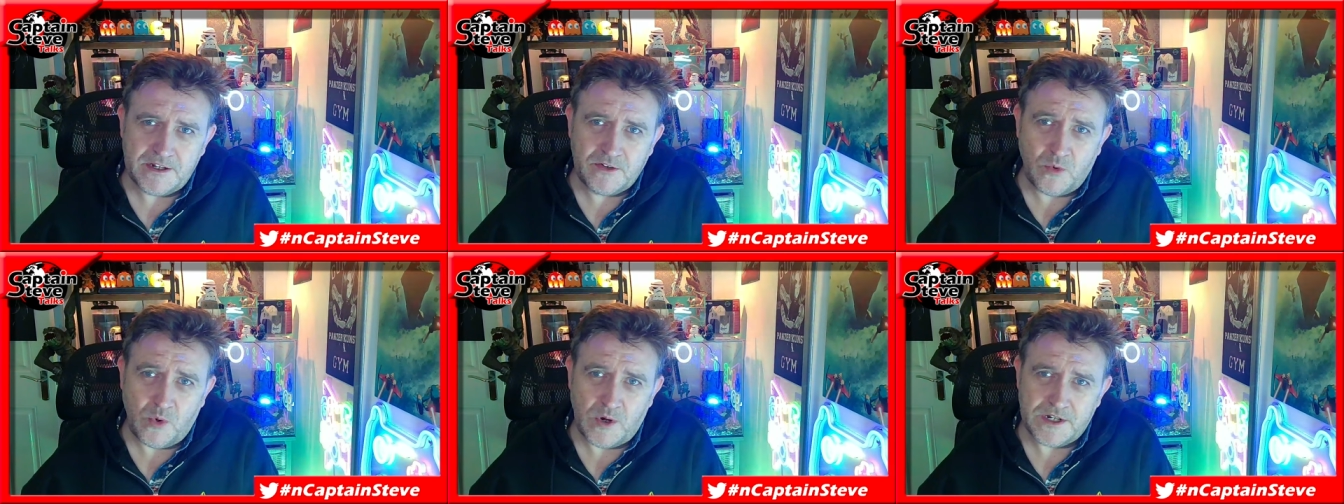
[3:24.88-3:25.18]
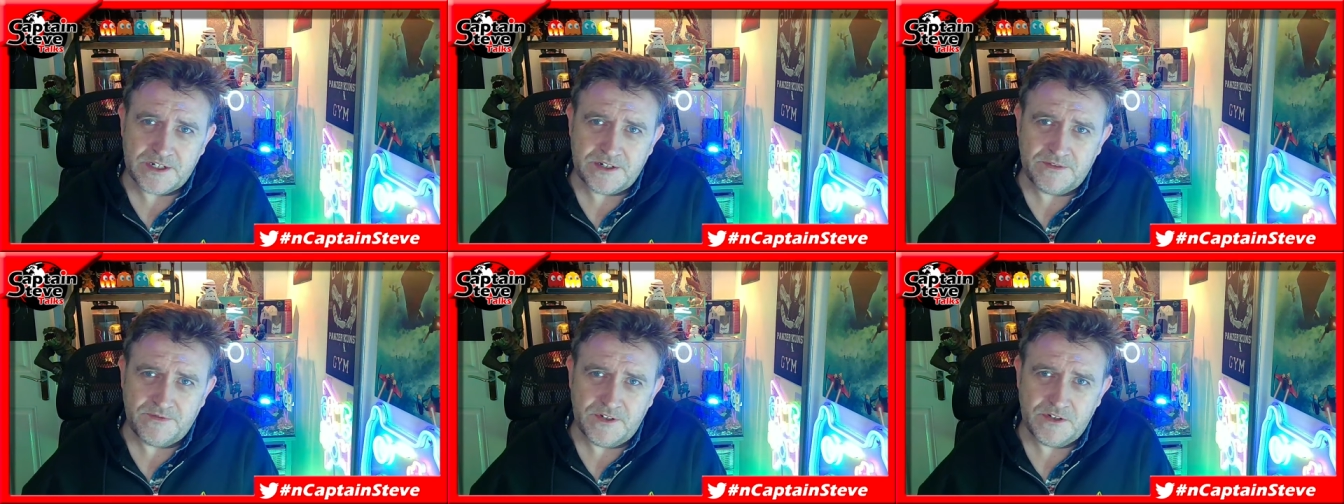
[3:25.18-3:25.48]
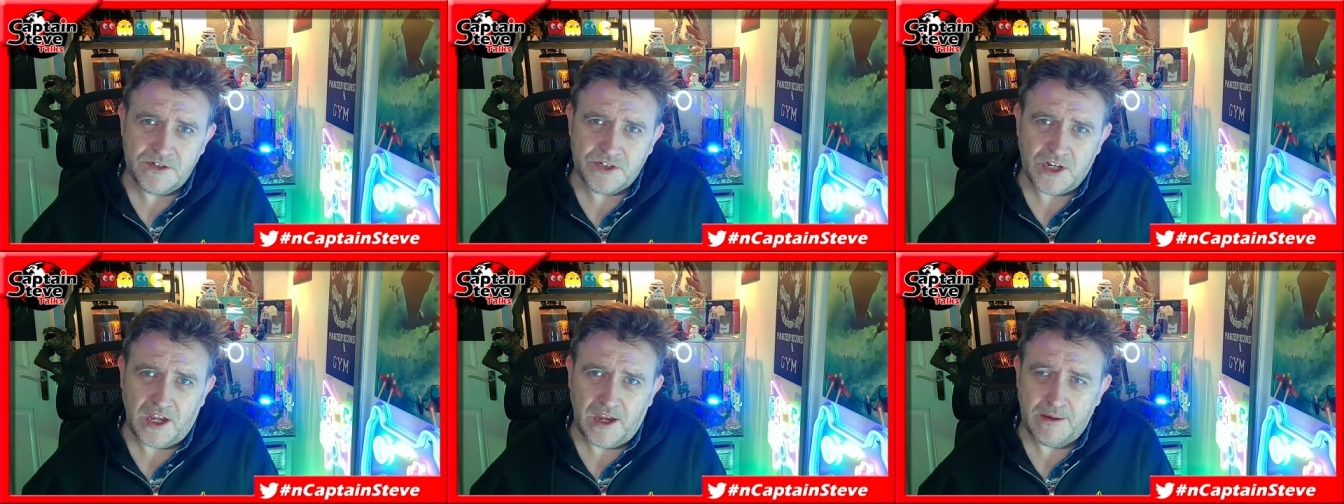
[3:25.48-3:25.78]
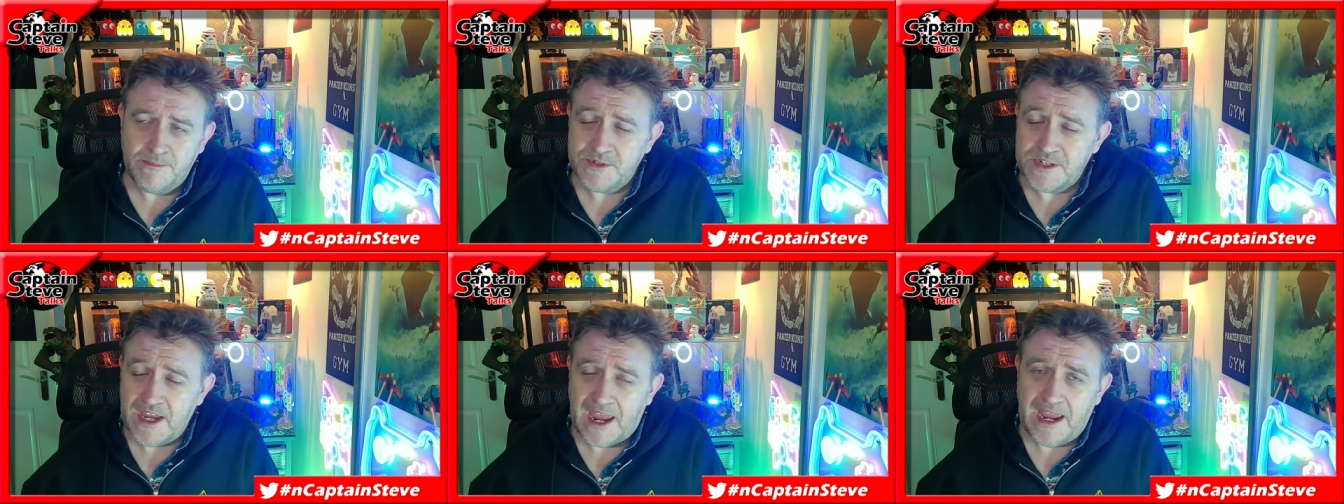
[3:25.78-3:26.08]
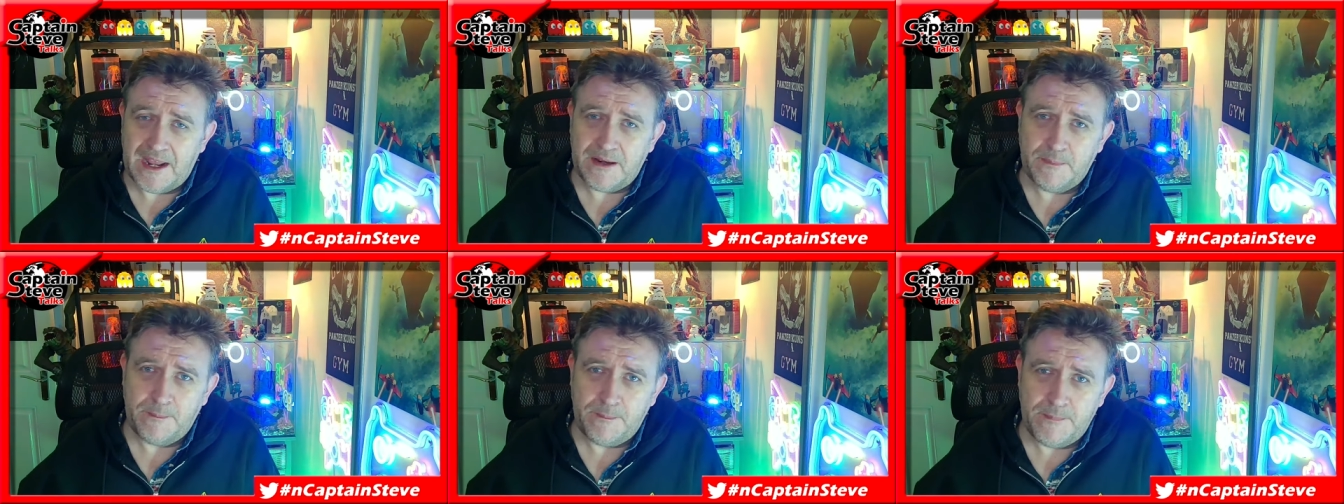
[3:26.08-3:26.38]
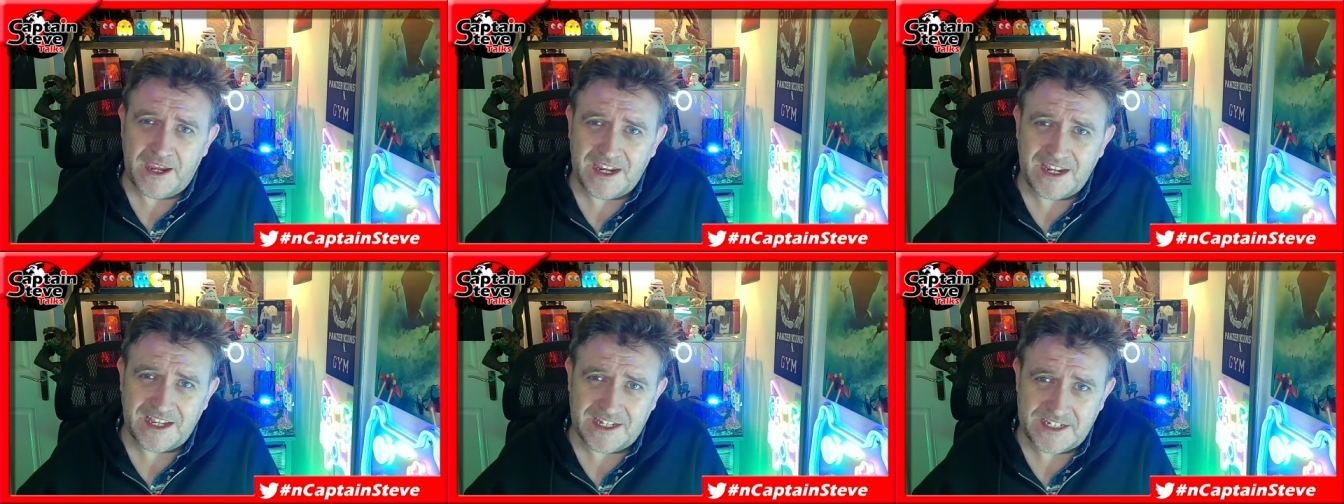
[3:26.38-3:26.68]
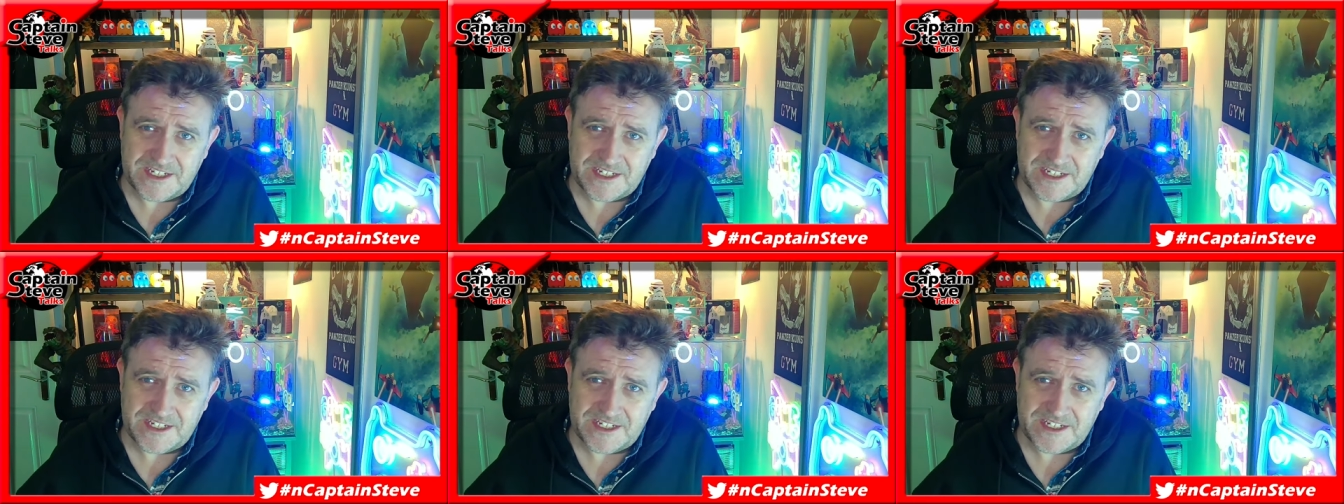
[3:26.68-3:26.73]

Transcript: quite a few times, and mega